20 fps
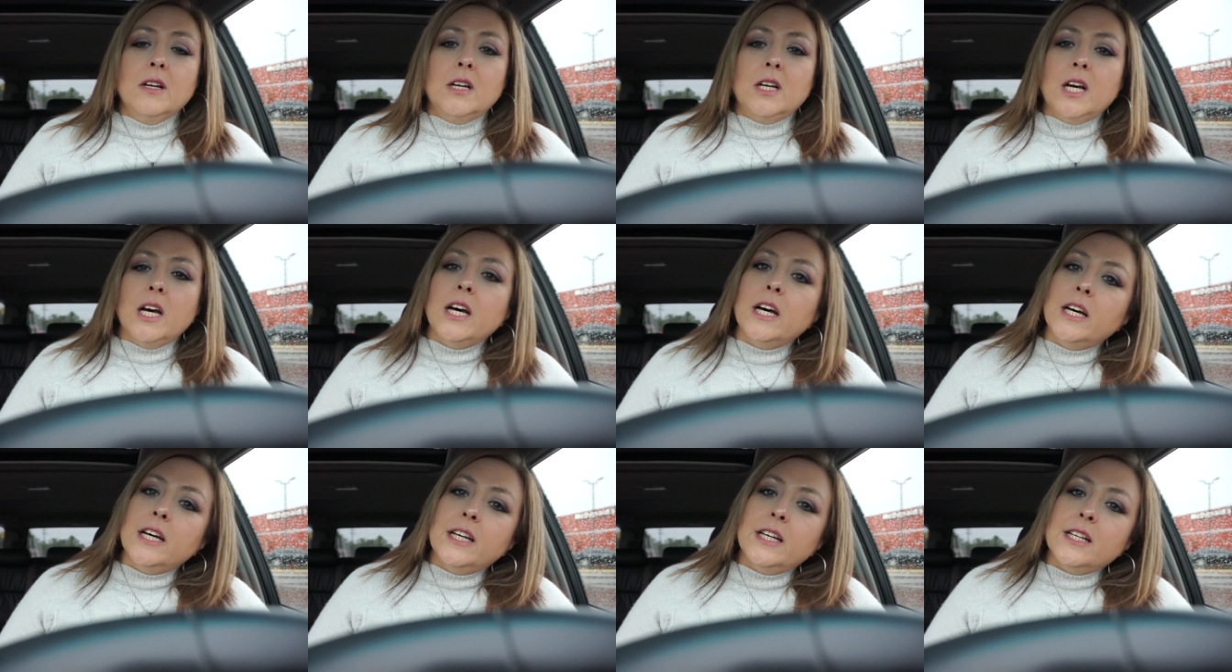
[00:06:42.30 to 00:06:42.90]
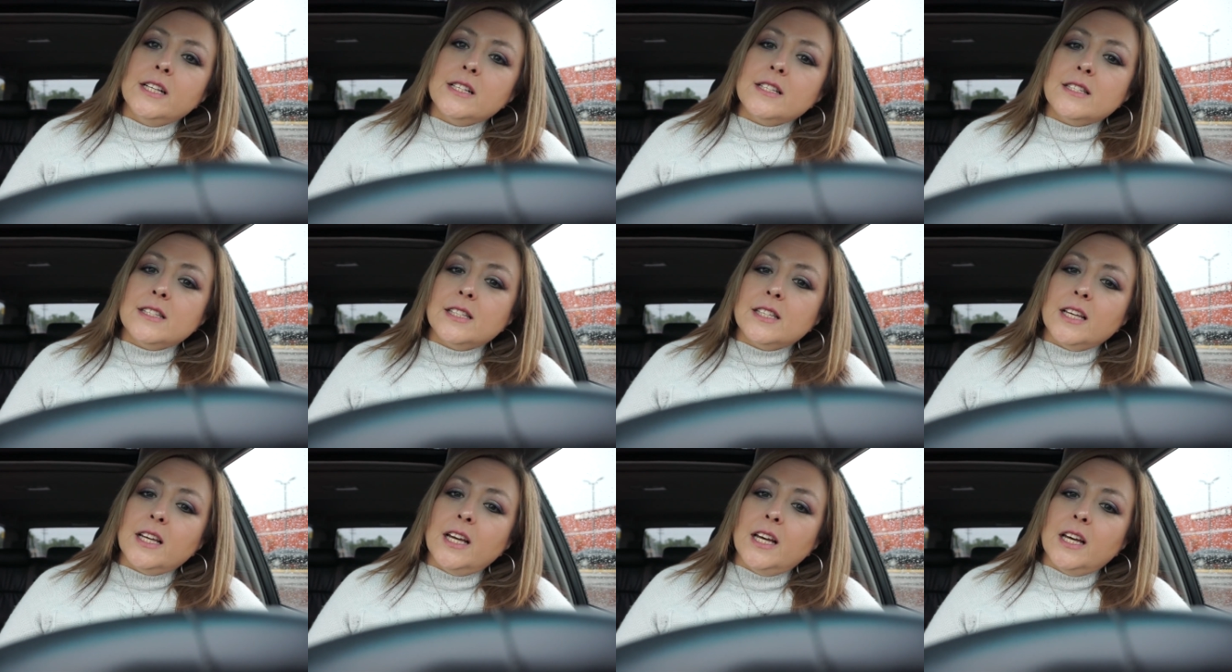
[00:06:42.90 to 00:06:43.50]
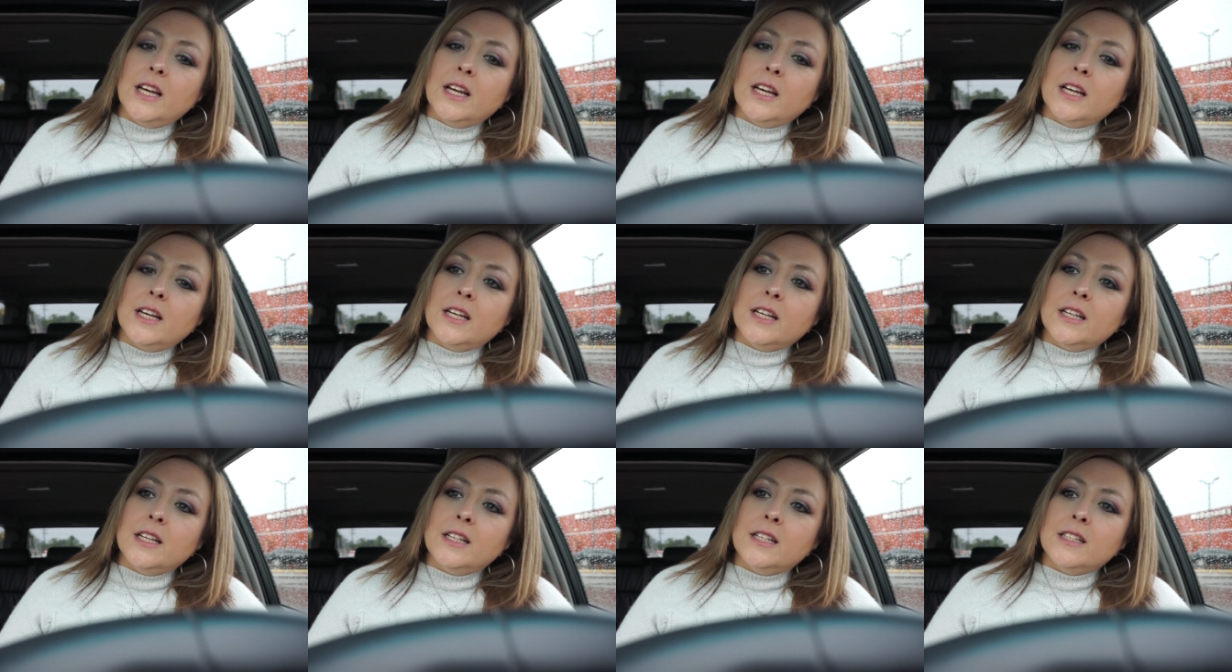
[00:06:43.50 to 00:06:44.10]
cuts
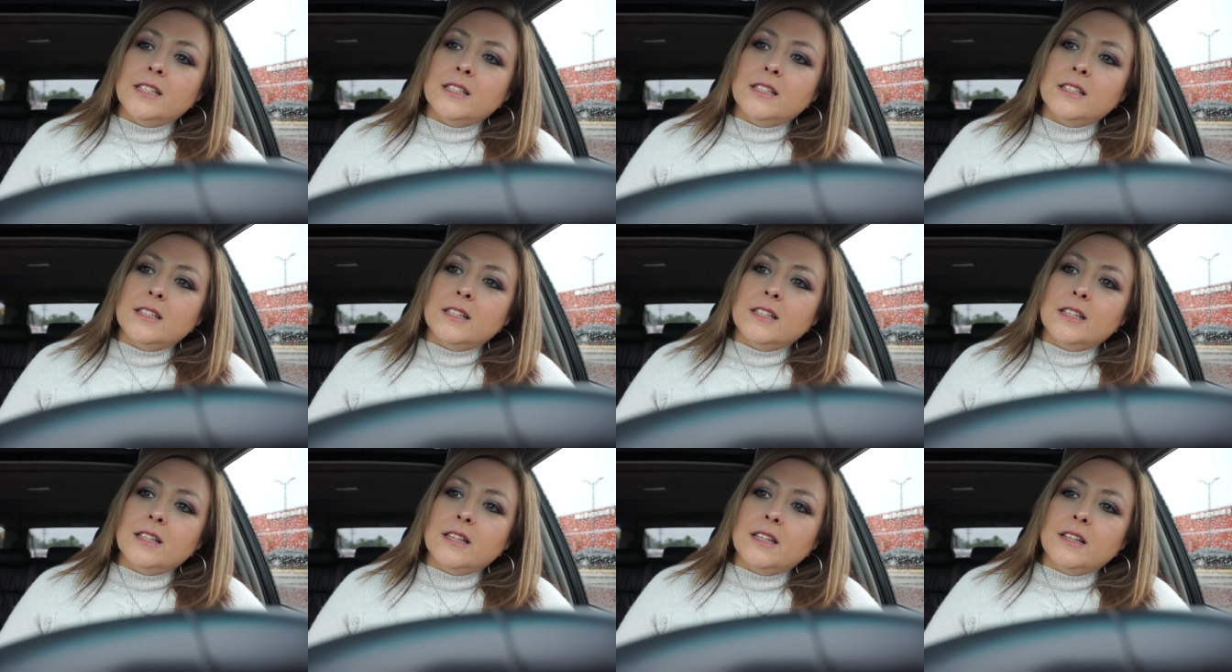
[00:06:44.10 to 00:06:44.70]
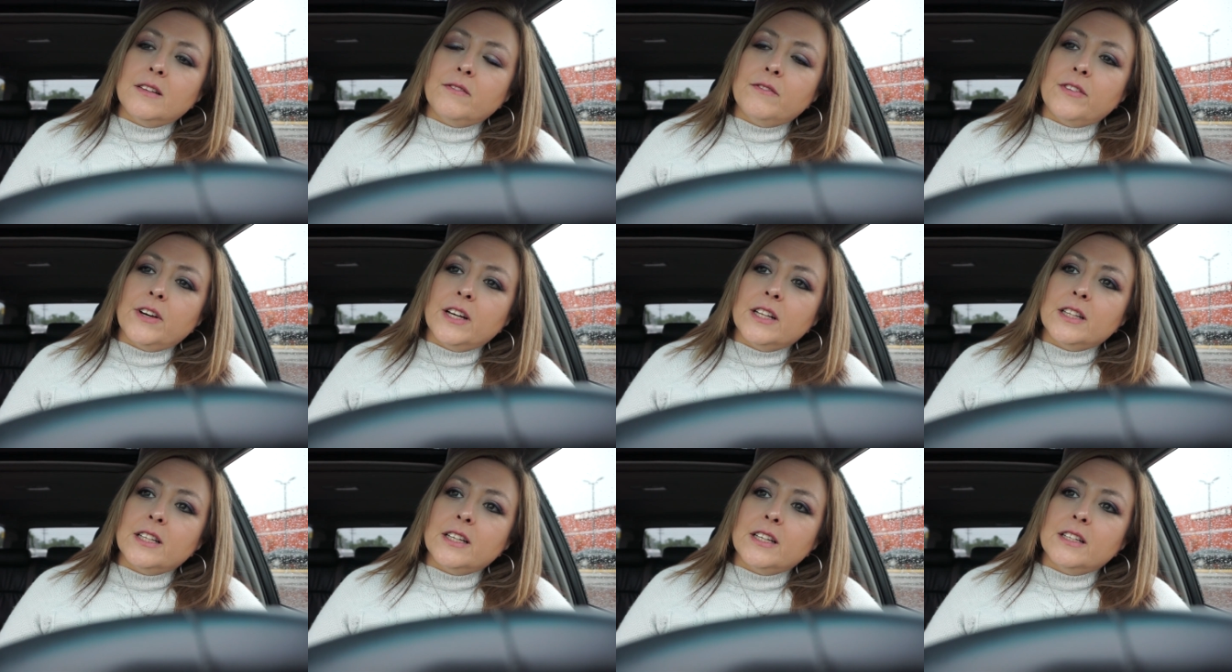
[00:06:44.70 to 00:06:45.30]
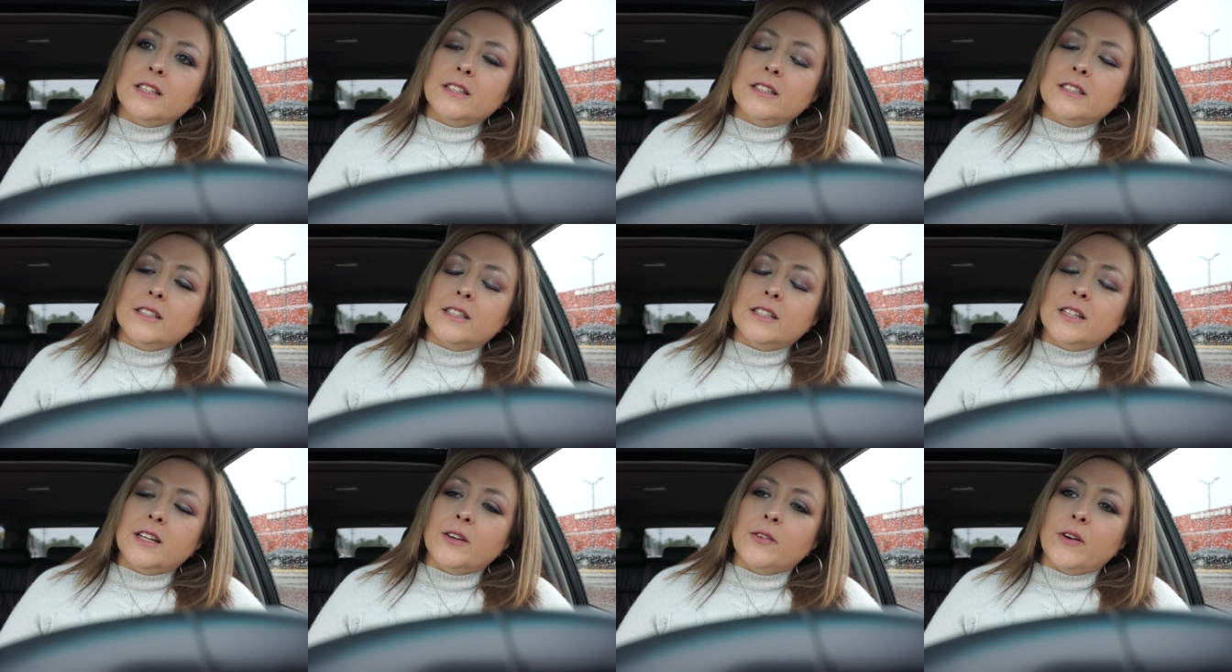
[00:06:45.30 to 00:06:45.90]
and then finally,
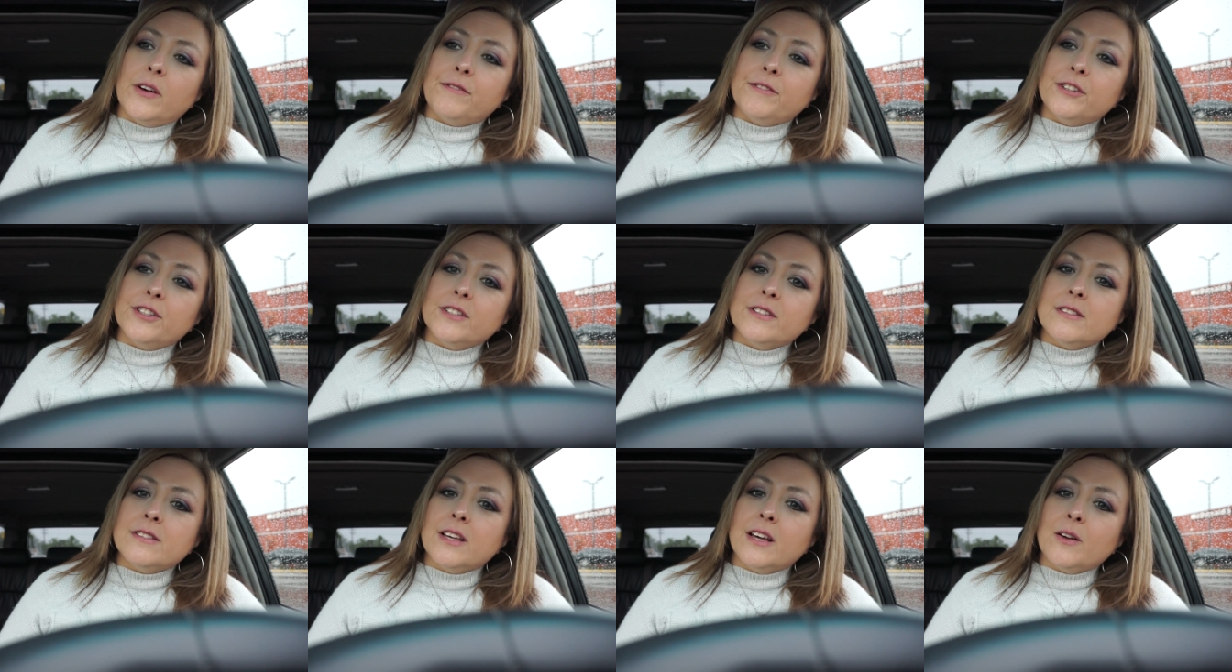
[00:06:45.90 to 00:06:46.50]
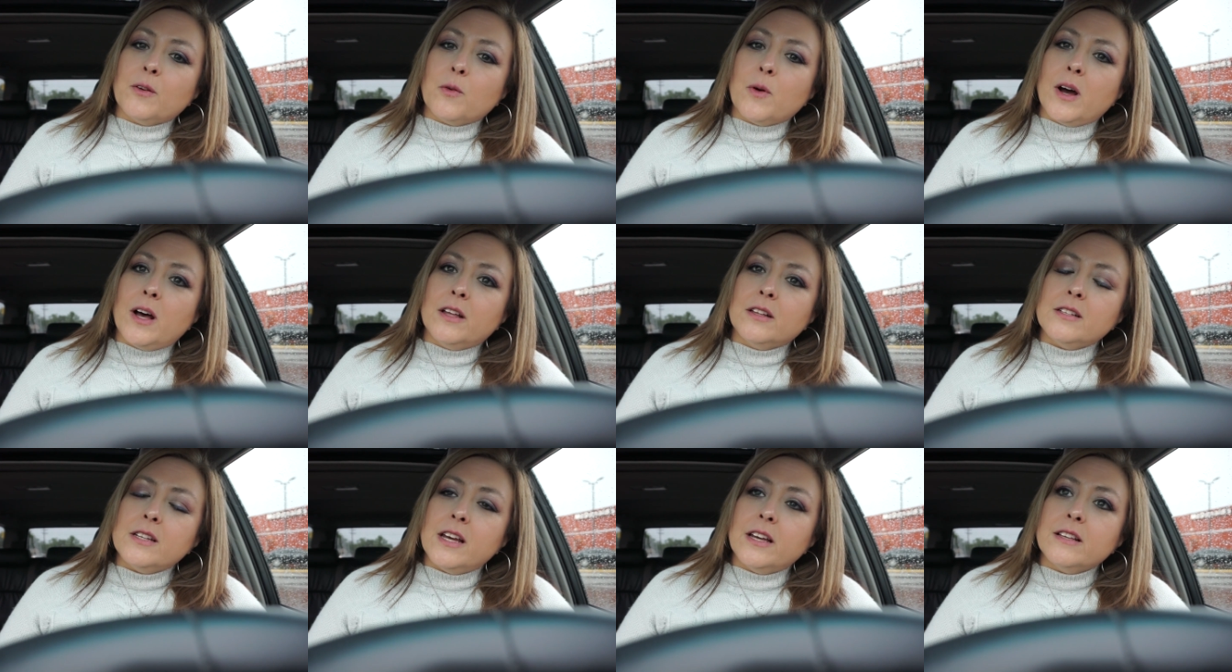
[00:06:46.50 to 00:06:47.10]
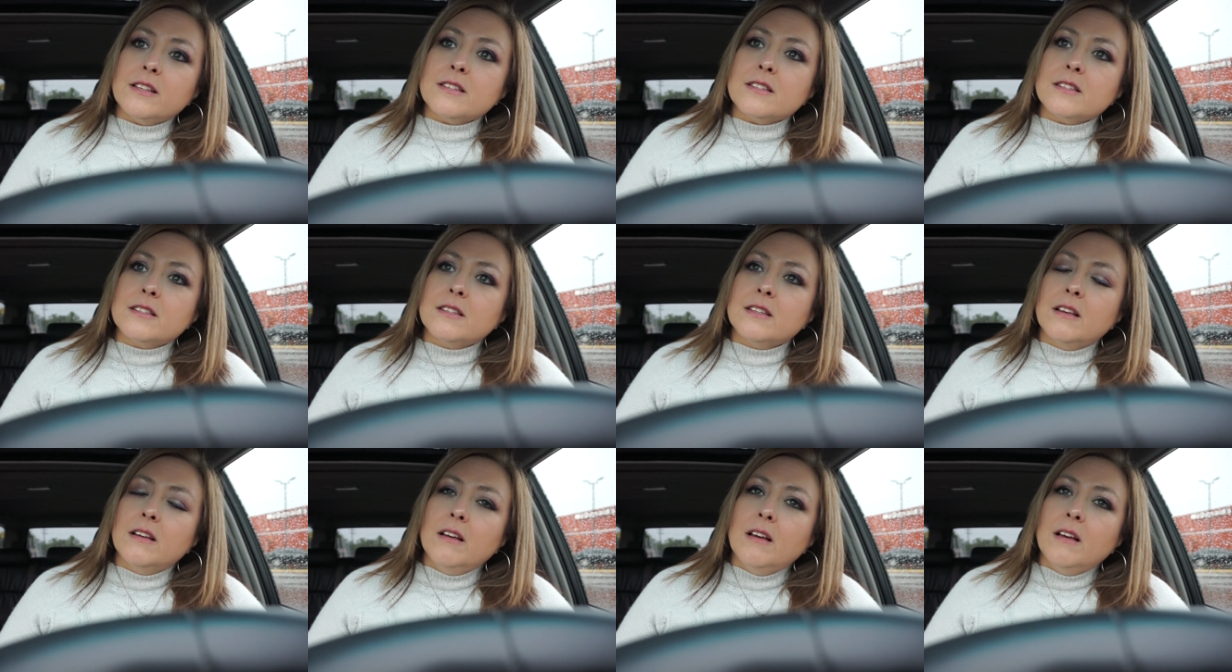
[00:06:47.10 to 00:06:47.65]
you know, after it's set a while, it takes